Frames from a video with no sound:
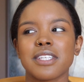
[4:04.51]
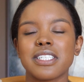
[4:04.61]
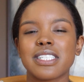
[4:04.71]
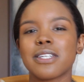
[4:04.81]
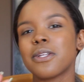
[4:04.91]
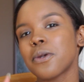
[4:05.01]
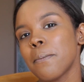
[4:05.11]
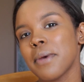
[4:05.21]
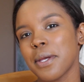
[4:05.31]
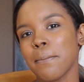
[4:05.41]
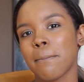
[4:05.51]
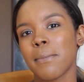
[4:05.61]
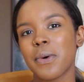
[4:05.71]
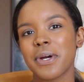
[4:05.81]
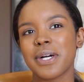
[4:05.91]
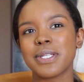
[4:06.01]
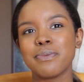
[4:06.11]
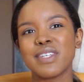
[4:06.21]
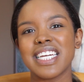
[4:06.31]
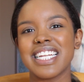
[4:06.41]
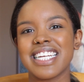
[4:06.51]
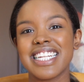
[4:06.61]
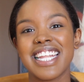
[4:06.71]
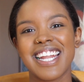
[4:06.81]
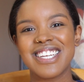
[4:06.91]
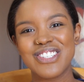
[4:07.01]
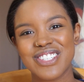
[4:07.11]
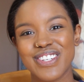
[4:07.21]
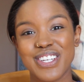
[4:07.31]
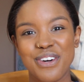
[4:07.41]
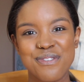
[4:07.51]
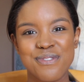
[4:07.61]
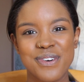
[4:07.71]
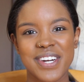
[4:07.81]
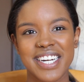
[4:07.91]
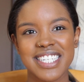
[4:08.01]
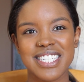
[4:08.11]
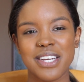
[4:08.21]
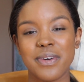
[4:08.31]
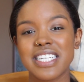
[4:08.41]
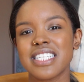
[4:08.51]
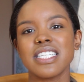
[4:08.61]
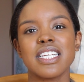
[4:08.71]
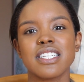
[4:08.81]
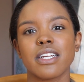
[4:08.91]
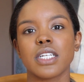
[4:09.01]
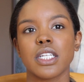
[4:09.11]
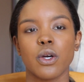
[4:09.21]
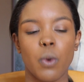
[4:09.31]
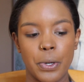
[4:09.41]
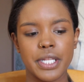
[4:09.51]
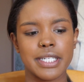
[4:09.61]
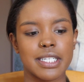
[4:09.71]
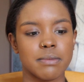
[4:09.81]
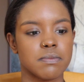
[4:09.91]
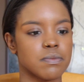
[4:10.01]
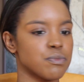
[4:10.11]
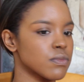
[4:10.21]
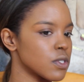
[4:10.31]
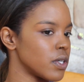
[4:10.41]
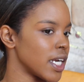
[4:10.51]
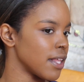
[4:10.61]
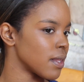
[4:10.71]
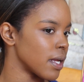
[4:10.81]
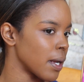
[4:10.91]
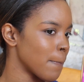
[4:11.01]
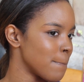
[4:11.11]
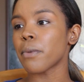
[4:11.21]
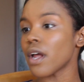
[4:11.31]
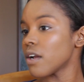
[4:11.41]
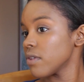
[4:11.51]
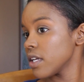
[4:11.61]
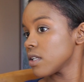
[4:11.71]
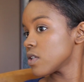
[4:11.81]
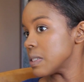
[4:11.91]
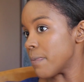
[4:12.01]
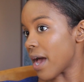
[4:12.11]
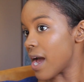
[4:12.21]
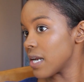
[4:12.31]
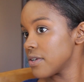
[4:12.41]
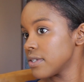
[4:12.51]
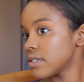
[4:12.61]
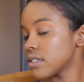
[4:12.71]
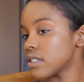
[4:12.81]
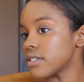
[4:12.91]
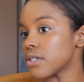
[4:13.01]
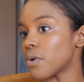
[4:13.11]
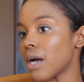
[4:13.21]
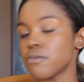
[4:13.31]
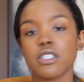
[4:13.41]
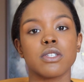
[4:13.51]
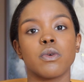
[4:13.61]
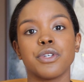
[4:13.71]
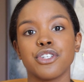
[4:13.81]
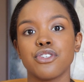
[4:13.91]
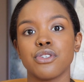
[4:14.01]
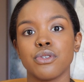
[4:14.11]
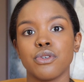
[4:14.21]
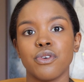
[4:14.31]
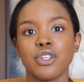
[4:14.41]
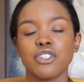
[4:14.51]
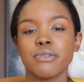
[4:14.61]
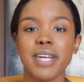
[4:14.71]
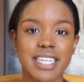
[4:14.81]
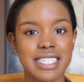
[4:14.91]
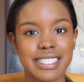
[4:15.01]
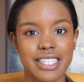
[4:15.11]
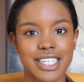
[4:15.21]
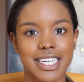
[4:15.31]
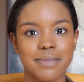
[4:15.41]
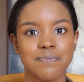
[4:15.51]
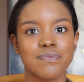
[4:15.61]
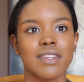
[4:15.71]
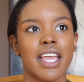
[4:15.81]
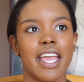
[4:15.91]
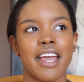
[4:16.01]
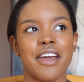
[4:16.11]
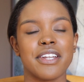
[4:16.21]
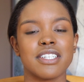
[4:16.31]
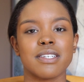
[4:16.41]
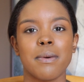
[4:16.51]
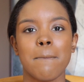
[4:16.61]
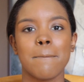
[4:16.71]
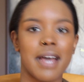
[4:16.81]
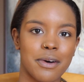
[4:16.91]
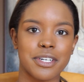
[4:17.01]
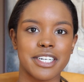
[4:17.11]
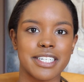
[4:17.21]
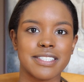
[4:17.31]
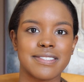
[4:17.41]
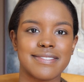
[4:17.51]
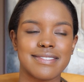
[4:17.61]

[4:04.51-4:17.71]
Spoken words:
it's a little bit more illuminating than I usually go for. So it doesn't necessarily look oily or anything, but I don't think it looks bad. So I'm just going to do my concealer and powder,